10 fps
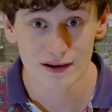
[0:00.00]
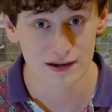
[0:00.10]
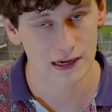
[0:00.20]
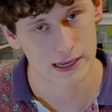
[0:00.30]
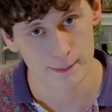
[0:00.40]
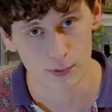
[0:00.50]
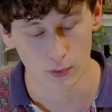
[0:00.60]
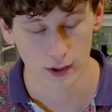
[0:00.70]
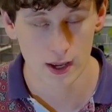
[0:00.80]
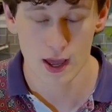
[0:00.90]
I am
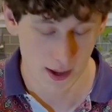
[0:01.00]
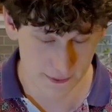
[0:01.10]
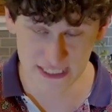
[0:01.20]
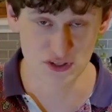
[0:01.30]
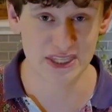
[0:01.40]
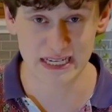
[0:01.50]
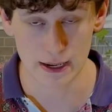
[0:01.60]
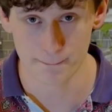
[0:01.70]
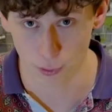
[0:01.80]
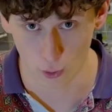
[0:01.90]
poor. "But do you think
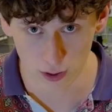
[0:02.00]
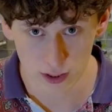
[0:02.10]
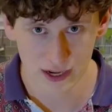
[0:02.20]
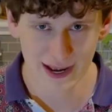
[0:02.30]
I'm poor?"